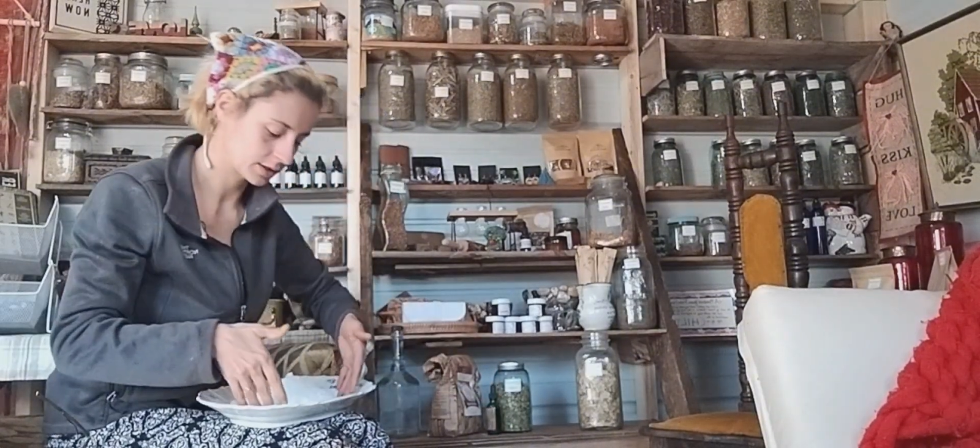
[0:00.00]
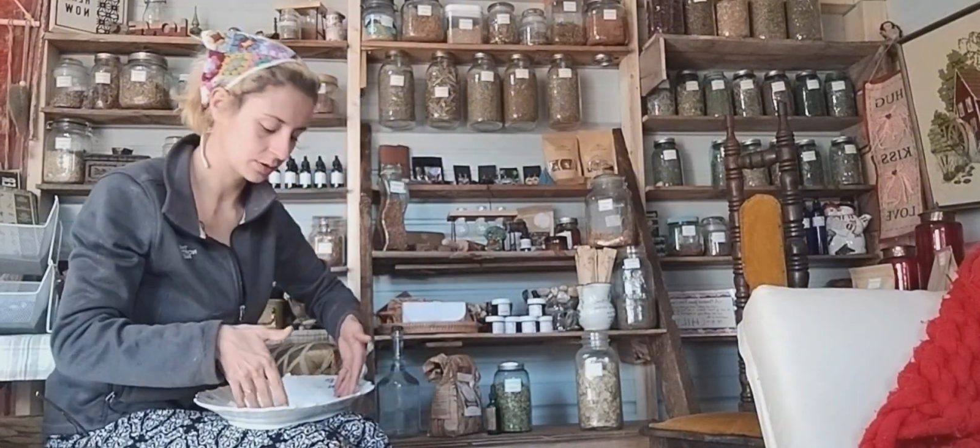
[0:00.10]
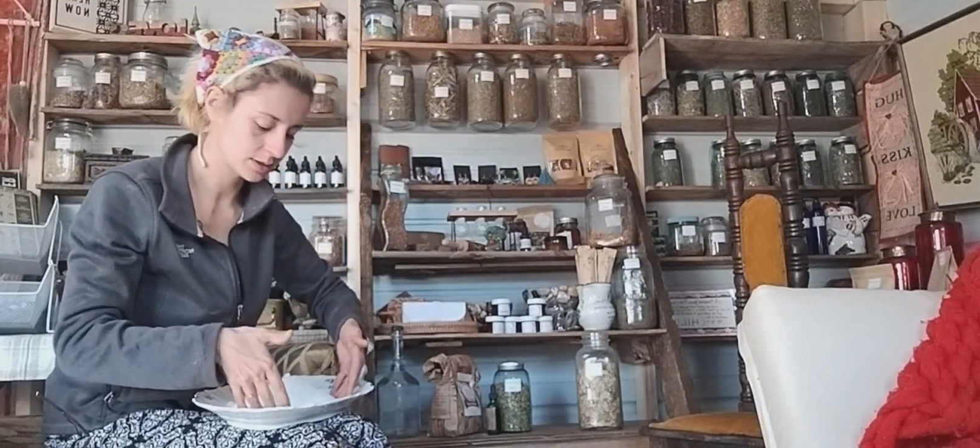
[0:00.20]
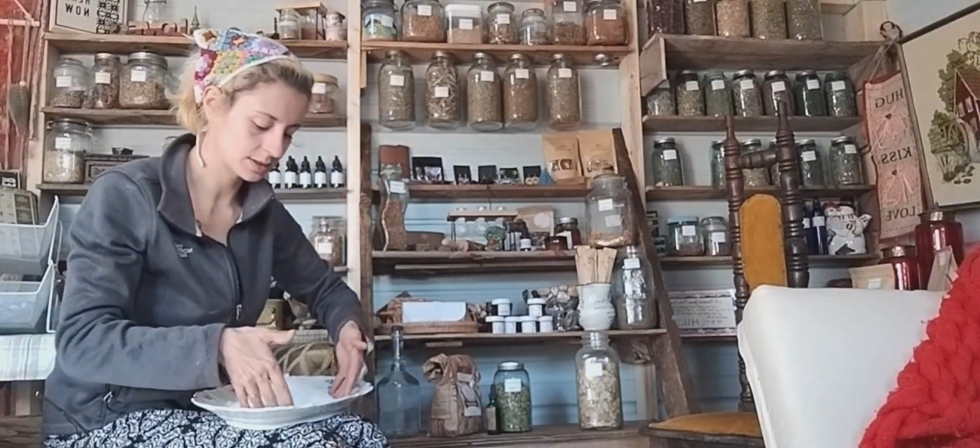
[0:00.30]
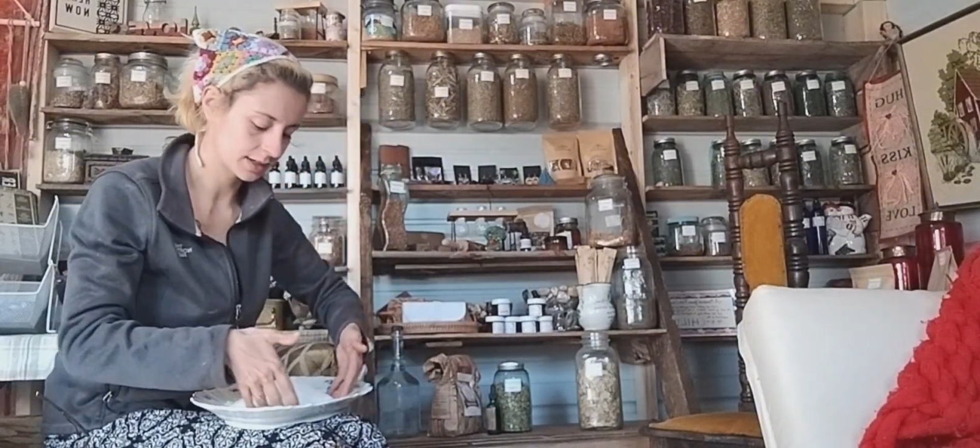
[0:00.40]

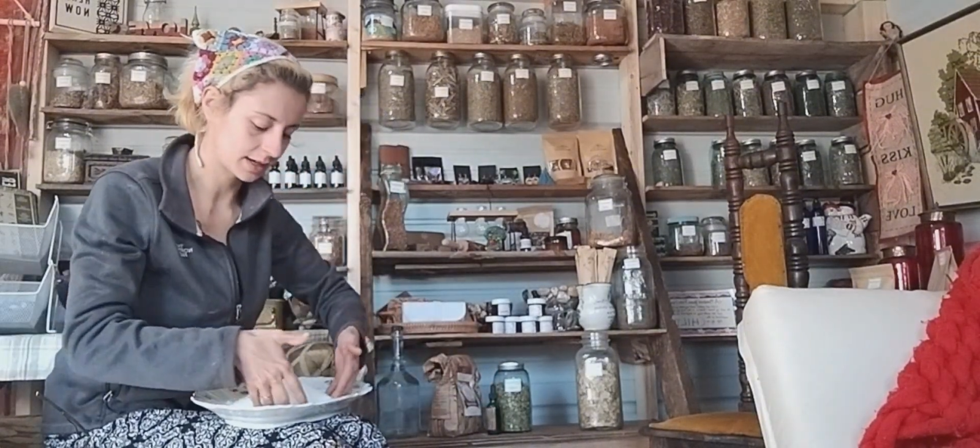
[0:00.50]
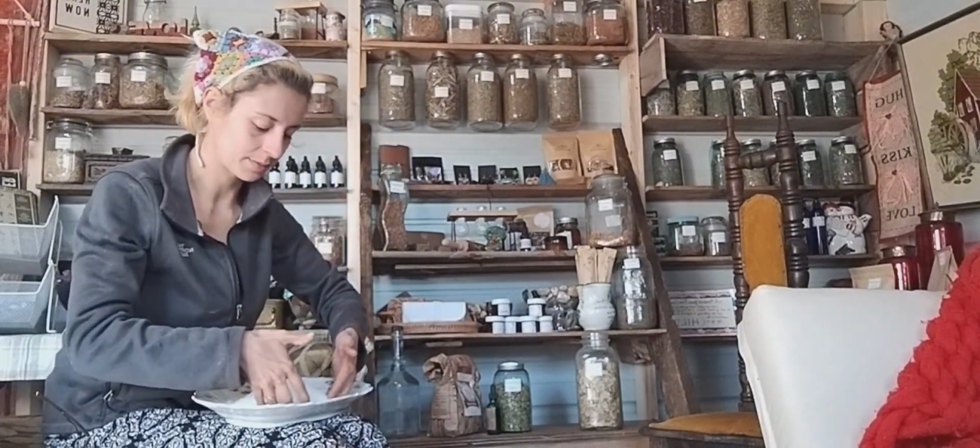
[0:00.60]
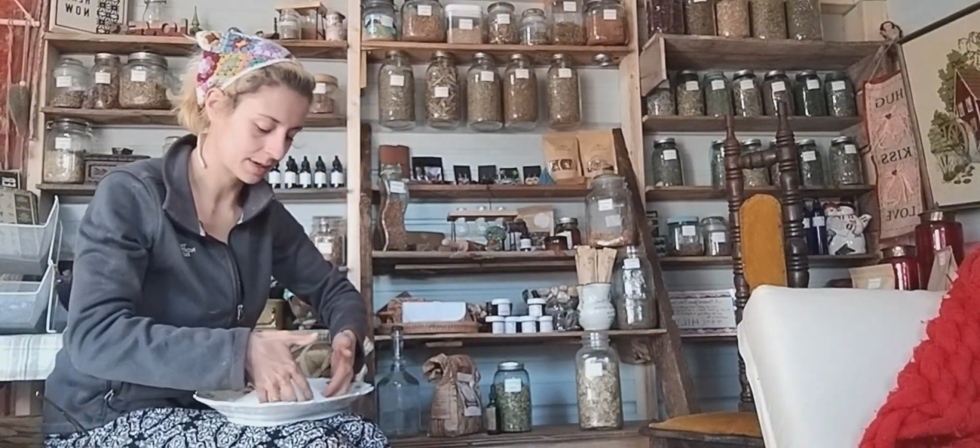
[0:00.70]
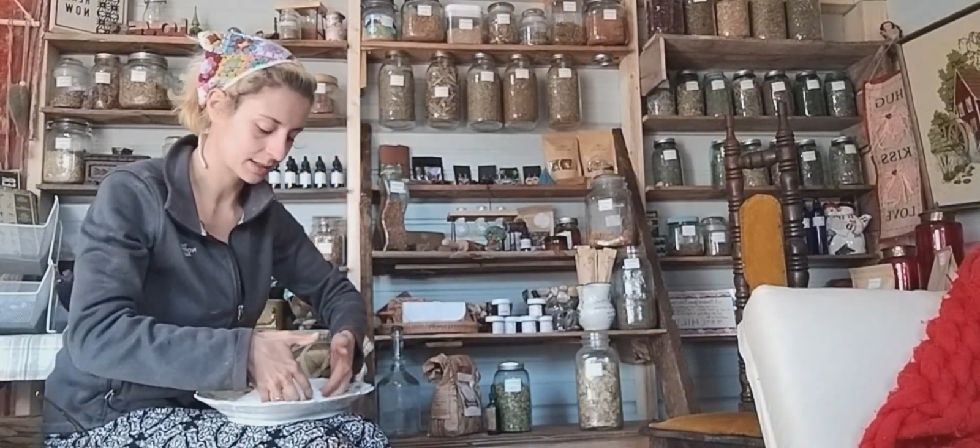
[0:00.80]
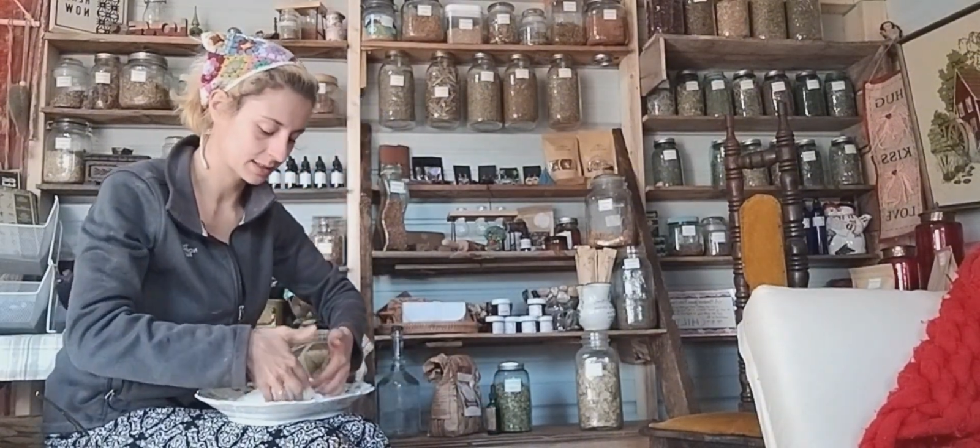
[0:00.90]
is you're gonna
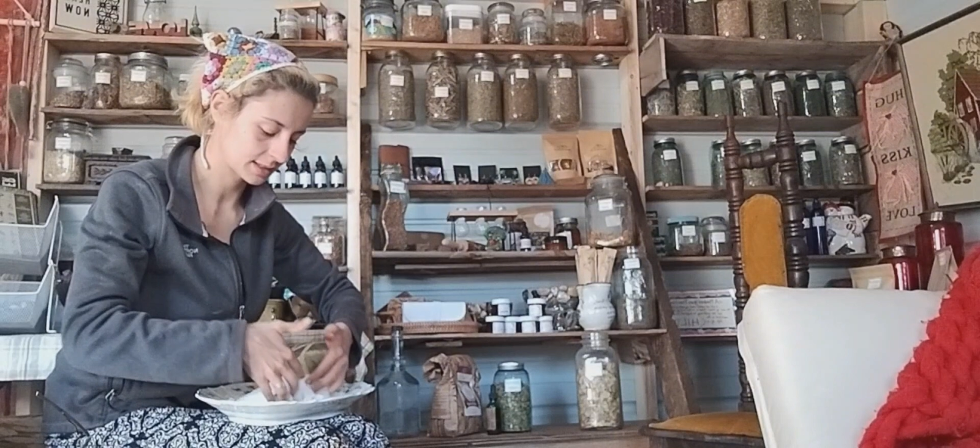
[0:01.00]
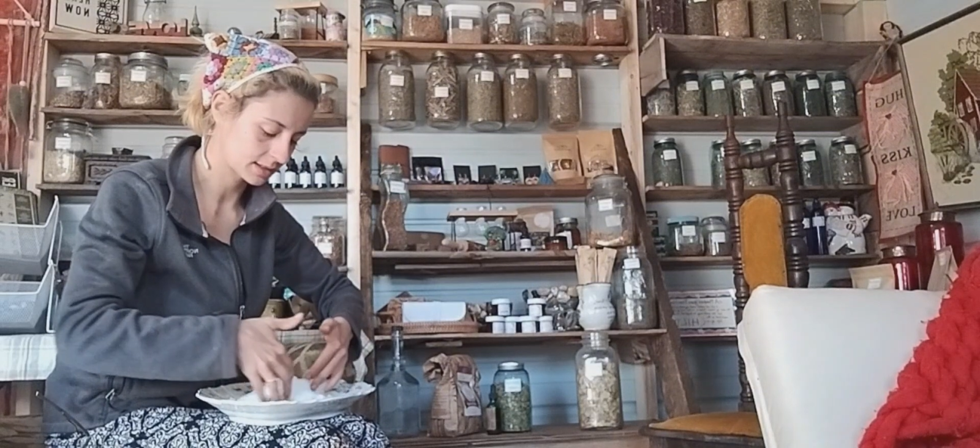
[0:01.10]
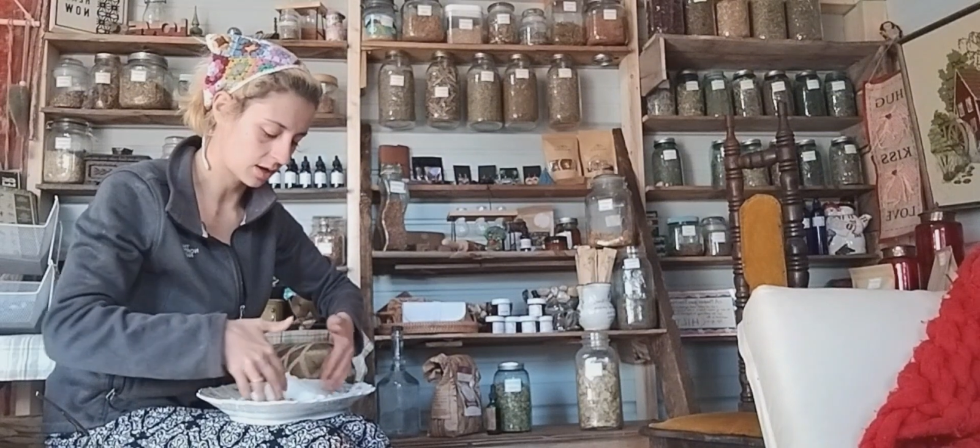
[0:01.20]
mix it